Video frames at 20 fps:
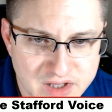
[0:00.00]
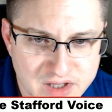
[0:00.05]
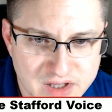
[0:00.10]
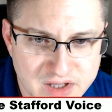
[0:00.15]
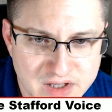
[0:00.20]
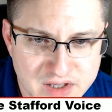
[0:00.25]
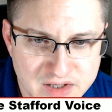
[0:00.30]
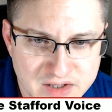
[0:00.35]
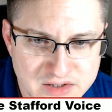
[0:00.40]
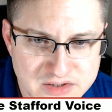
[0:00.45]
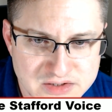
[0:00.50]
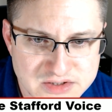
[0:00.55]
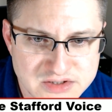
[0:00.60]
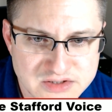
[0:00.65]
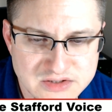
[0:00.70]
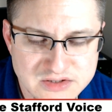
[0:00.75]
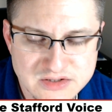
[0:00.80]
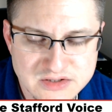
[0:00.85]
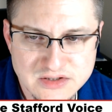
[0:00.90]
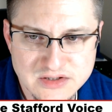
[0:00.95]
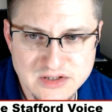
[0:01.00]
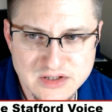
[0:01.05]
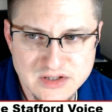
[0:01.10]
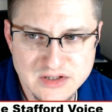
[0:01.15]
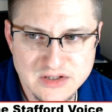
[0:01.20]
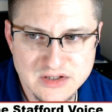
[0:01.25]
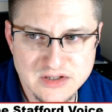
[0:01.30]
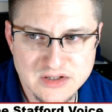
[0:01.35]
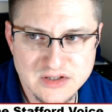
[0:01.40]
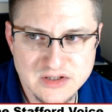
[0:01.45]
is
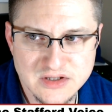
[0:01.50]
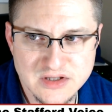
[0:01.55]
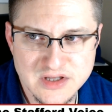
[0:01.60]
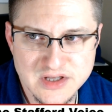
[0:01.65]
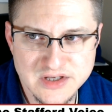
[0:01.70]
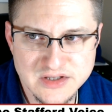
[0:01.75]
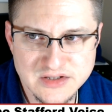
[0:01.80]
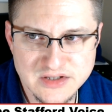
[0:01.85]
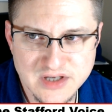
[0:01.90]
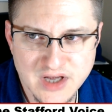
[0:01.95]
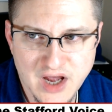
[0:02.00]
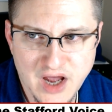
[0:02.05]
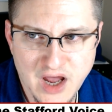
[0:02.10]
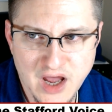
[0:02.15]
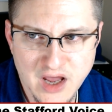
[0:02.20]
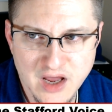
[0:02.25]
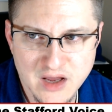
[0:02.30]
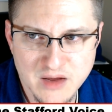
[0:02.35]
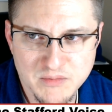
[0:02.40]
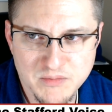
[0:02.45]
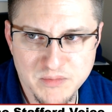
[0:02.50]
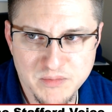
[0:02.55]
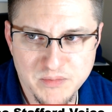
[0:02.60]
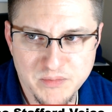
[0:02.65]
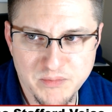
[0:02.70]
this guy